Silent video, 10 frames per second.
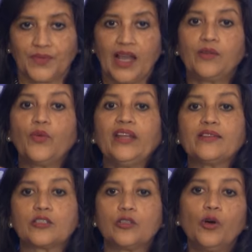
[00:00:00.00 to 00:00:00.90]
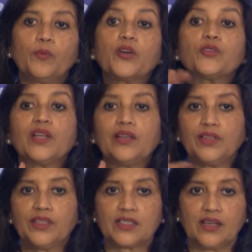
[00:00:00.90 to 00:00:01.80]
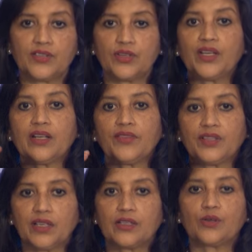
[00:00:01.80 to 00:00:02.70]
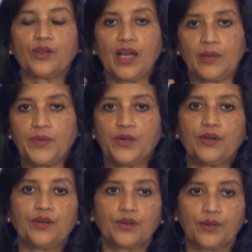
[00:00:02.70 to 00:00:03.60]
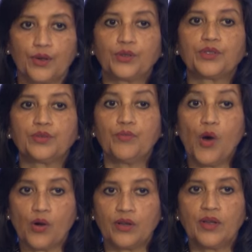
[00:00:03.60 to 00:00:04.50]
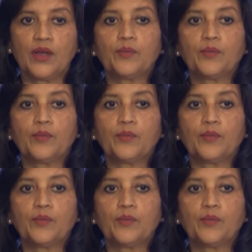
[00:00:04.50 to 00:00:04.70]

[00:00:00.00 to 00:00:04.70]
And when it's slow, because we live in this country where everything is on hyper growth mode,